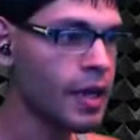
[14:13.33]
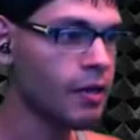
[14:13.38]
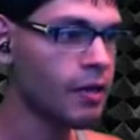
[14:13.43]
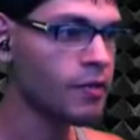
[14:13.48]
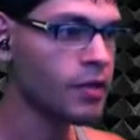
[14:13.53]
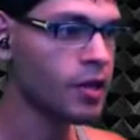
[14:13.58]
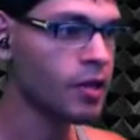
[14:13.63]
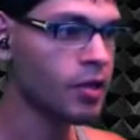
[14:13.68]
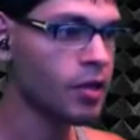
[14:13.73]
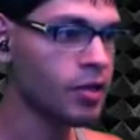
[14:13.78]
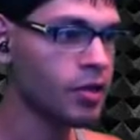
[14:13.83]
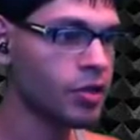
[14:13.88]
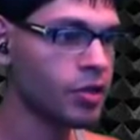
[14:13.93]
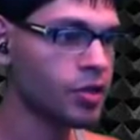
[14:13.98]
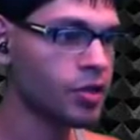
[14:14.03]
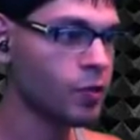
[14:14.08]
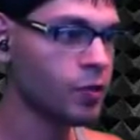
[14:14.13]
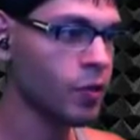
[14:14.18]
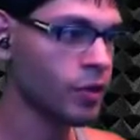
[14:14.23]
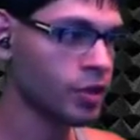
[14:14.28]
everything on here
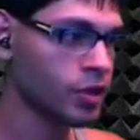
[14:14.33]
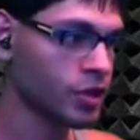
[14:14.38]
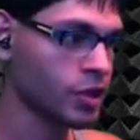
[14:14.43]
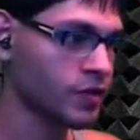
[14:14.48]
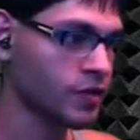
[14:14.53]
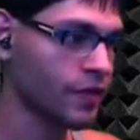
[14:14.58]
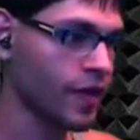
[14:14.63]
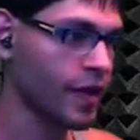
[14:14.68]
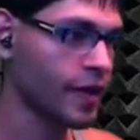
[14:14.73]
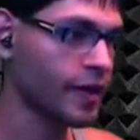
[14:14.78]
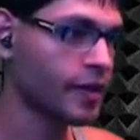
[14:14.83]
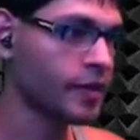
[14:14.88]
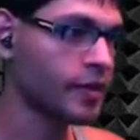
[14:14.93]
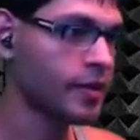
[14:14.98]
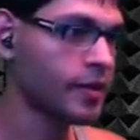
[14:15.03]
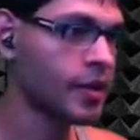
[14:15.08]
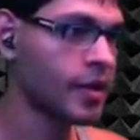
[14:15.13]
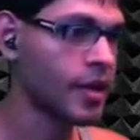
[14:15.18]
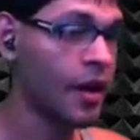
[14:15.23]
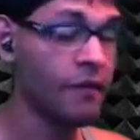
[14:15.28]
should work just fine.
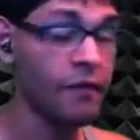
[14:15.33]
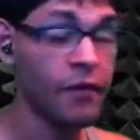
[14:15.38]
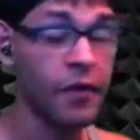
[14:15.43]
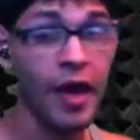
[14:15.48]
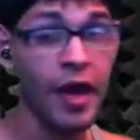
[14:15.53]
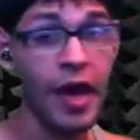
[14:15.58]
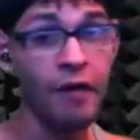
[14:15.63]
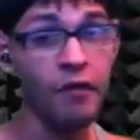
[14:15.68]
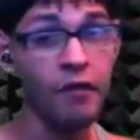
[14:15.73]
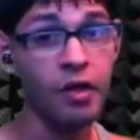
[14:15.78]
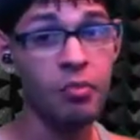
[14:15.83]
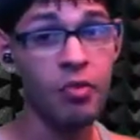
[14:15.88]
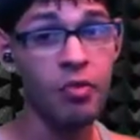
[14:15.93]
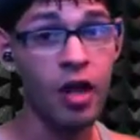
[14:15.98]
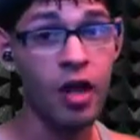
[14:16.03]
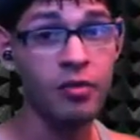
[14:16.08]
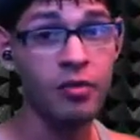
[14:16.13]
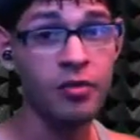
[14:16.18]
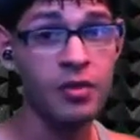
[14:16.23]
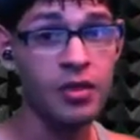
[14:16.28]
If you have any
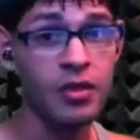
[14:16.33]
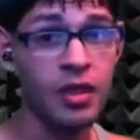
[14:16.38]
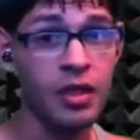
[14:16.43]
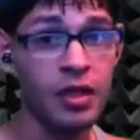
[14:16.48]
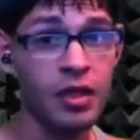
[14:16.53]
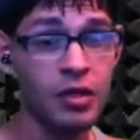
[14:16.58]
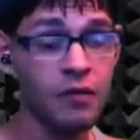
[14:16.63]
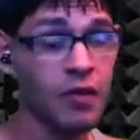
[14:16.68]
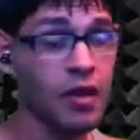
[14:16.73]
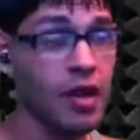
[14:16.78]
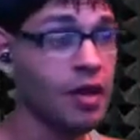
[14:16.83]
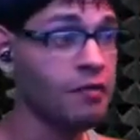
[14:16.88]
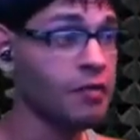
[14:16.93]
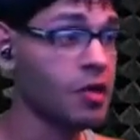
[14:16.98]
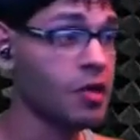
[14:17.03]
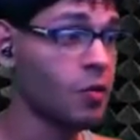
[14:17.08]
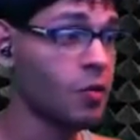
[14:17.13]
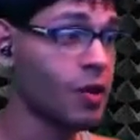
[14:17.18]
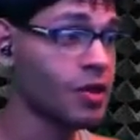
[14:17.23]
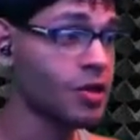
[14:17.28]
problems, and if you have
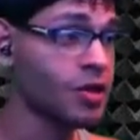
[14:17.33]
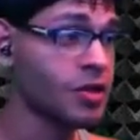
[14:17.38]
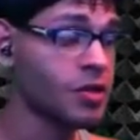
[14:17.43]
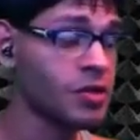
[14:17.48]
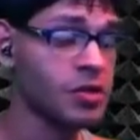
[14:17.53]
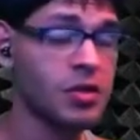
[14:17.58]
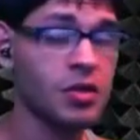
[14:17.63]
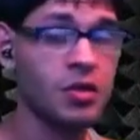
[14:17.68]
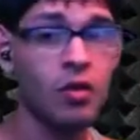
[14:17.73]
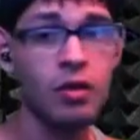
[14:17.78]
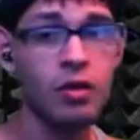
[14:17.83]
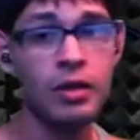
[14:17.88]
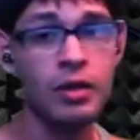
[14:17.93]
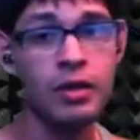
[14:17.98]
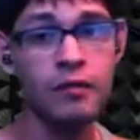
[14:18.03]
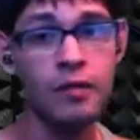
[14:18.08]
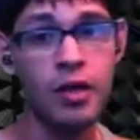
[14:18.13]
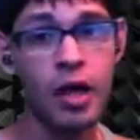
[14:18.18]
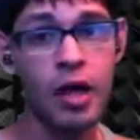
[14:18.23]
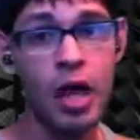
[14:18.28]
any questions, go ahead and
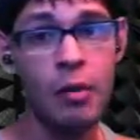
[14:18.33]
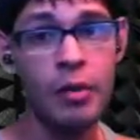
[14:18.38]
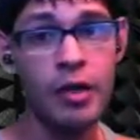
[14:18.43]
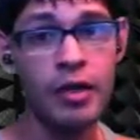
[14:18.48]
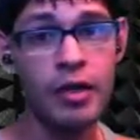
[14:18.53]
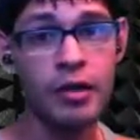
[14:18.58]
leave a comment